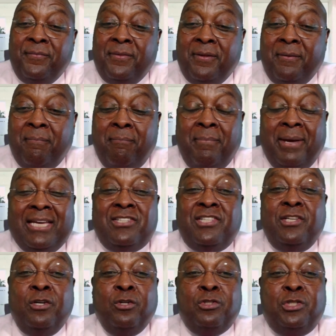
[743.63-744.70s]
may
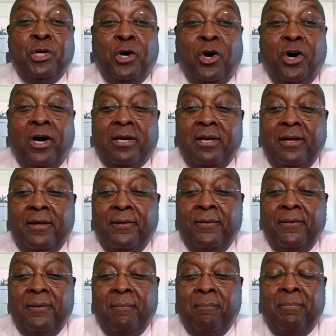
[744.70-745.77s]
still talk,
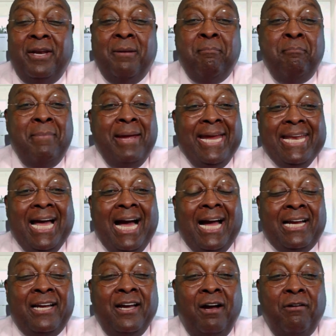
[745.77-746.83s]
but it may
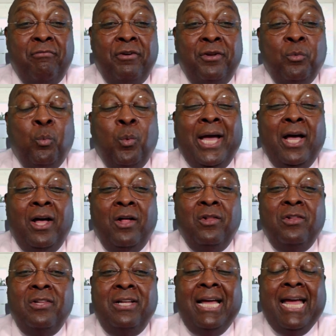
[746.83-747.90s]
not govern well
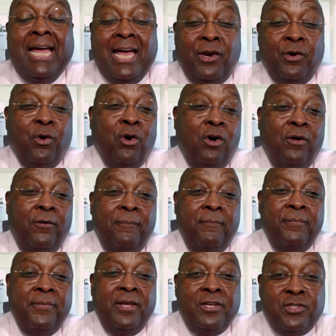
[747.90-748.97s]
at all.
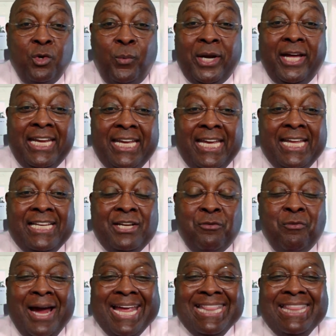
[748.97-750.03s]
So we're going to end it
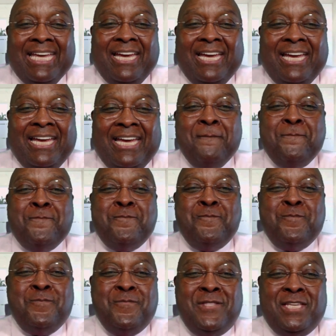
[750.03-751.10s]
right there.
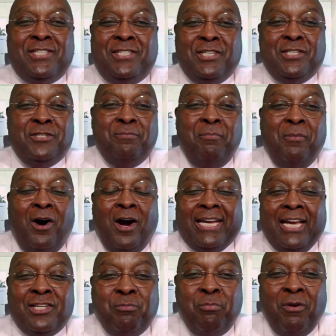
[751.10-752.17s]
This is
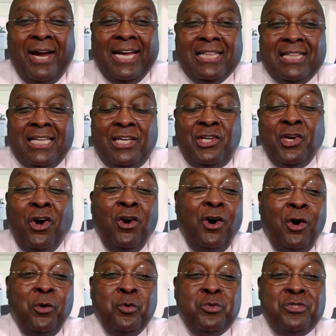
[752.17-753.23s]
Marques Brantley, your
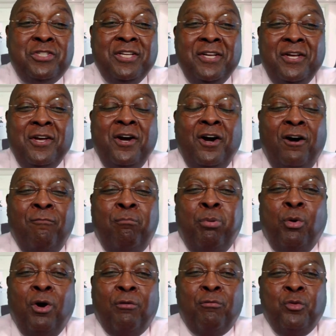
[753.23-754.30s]
host of
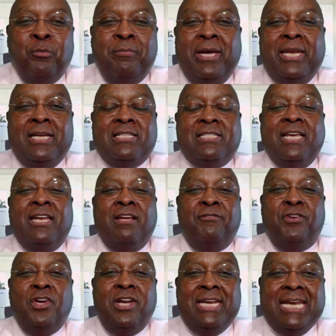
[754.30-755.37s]
Boardroom Minutes. And if
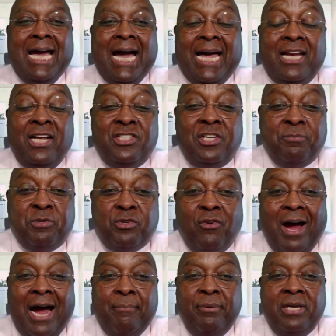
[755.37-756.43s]
you're not a
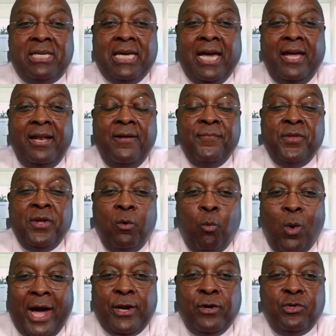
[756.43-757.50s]
subscriber yet,
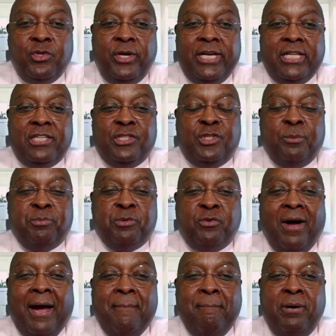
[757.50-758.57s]
why don't you hit the
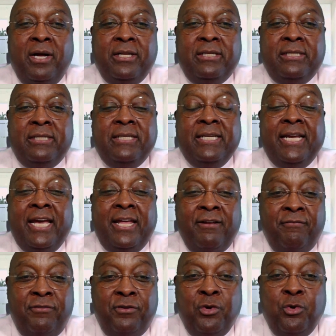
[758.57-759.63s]
subscribe button? And
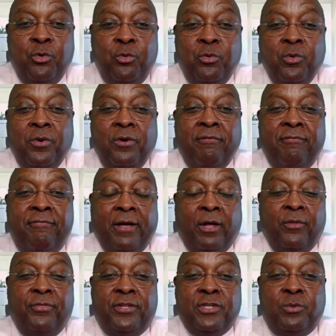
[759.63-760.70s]
if you
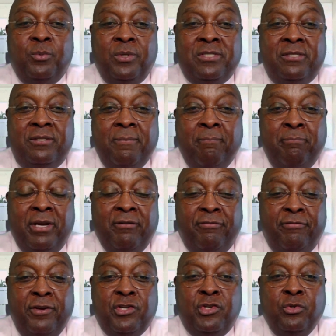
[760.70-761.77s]
felt this was
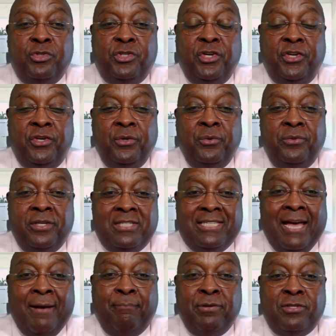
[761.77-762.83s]
beneficial to you, this
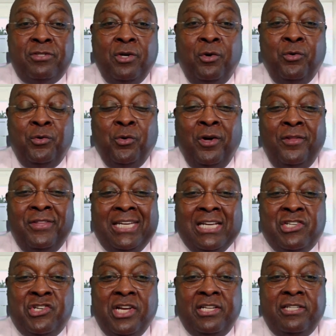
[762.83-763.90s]
episode on the
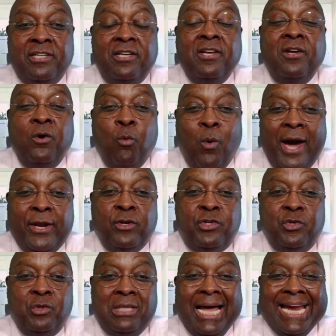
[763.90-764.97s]
agenda, why don't
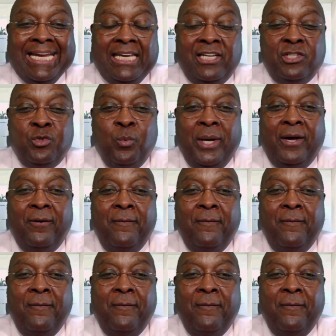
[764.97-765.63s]
you like it as well?